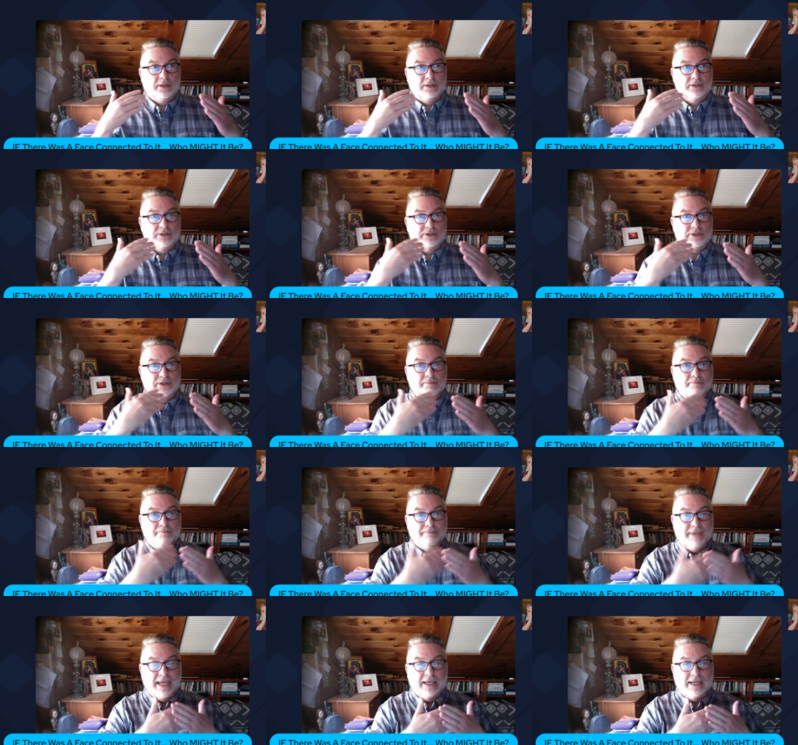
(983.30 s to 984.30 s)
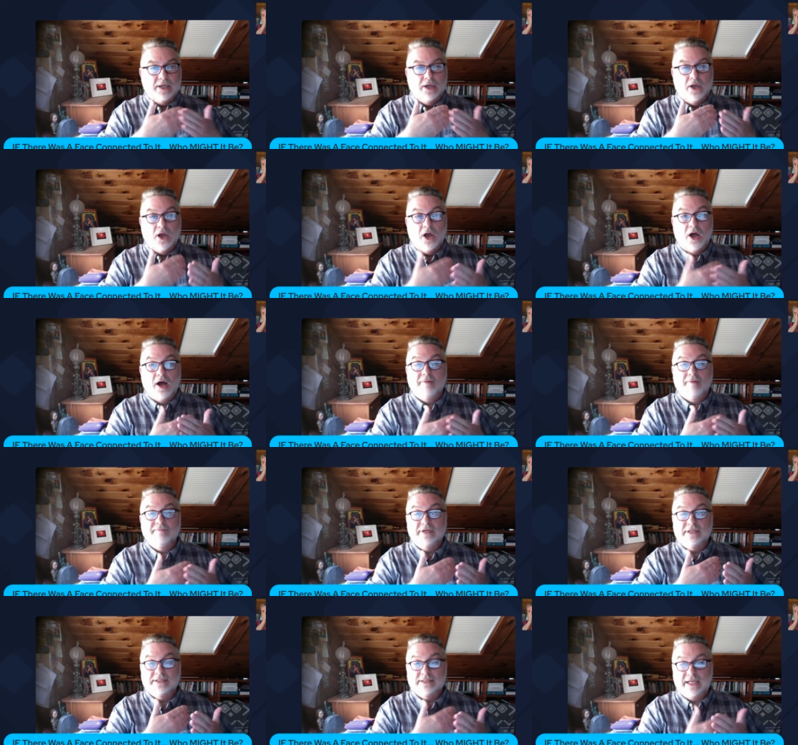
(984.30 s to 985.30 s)
to make
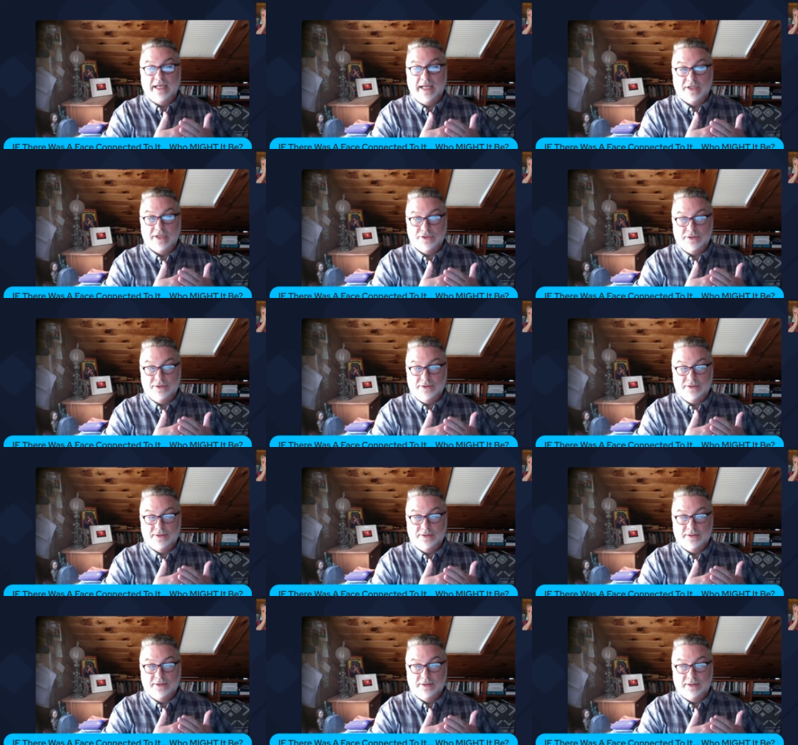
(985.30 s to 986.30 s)
obvious connections.